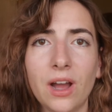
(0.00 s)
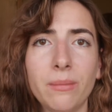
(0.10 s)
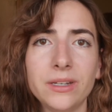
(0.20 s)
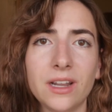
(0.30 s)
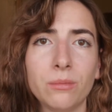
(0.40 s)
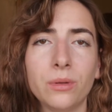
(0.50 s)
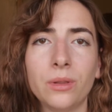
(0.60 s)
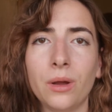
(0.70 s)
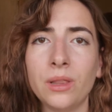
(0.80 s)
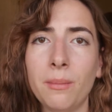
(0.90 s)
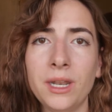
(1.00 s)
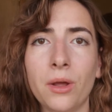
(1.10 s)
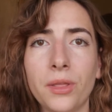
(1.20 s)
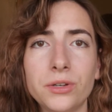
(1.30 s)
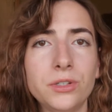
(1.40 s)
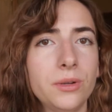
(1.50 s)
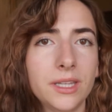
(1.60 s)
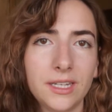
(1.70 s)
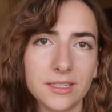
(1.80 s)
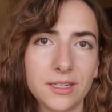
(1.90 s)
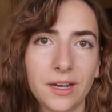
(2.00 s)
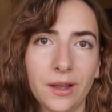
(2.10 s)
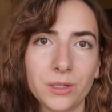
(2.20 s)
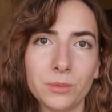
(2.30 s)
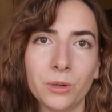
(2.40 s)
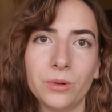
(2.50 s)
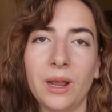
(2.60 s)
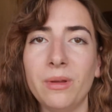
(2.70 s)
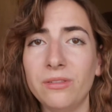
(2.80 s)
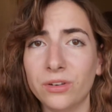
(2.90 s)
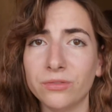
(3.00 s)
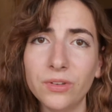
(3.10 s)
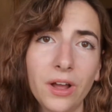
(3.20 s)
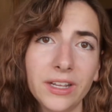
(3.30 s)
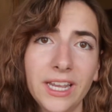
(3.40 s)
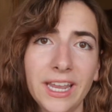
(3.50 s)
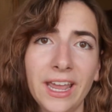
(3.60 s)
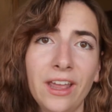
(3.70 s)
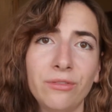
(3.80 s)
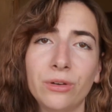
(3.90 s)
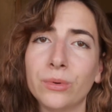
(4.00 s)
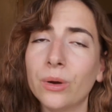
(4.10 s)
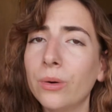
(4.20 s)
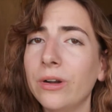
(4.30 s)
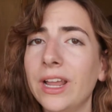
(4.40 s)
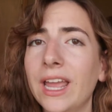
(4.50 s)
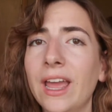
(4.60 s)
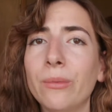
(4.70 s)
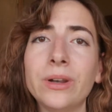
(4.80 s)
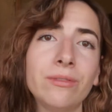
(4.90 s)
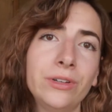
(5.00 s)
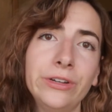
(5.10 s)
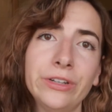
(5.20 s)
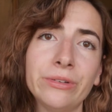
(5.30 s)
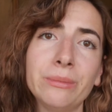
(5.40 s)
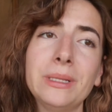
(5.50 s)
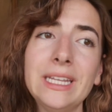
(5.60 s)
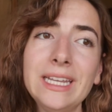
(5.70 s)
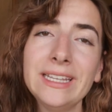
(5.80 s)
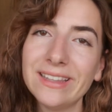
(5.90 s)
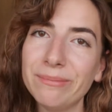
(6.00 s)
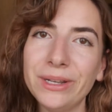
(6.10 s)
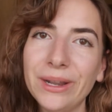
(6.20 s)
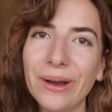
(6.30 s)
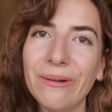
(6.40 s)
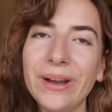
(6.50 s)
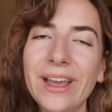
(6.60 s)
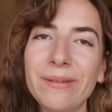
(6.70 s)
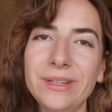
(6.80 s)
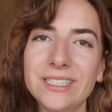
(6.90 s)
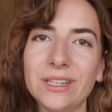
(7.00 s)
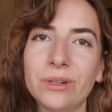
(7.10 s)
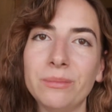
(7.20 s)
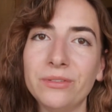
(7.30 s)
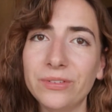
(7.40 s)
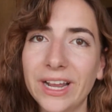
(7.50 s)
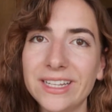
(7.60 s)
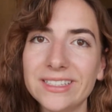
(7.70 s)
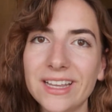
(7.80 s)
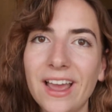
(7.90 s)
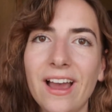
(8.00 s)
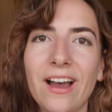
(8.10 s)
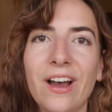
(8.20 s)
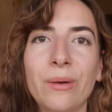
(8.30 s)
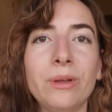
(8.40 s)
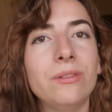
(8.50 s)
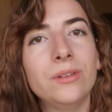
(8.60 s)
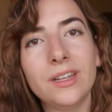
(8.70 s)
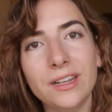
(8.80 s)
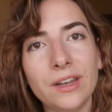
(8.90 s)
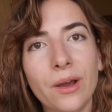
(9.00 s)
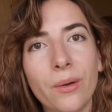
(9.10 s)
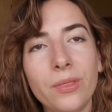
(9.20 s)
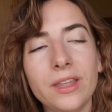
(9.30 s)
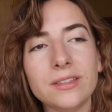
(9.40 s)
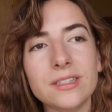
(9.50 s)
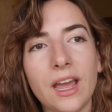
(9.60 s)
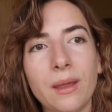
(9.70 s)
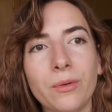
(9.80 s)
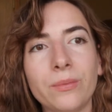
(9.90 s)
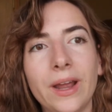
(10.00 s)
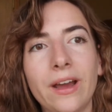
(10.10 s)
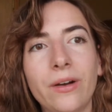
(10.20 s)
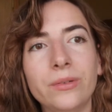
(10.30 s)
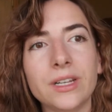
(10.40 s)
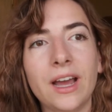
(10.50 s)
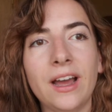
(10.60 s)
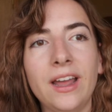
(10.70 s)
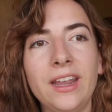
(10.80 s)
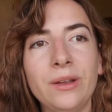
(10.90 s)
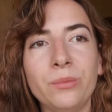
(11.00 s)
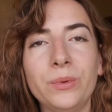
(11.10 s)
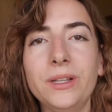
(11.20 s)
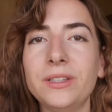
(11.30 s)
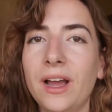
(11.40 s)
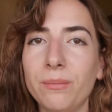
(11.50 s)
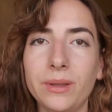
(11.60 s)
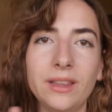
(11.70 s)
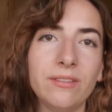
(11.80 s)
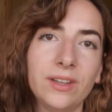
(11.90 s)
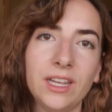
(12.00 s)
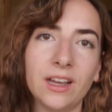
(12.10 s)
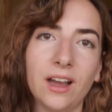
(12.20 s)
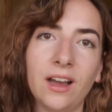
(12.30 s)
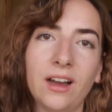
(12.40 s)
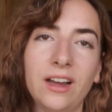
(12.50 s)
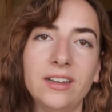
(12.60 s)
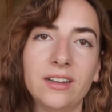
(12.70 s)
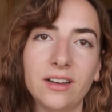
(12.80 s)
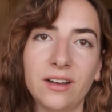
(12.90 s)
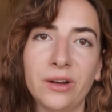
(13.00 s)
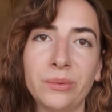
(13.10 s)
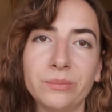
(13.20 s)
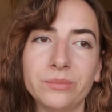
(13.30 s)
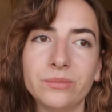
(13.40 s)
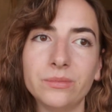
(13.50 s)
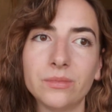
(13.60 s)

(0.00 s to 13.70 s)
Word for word: a comment down below. Let me know that you're doing the Disney College Program. If you're vlogging it, if you're recording it, whatever you're doing, please let me know because I want to be friends. If you didn't know, this time around, I will not be living on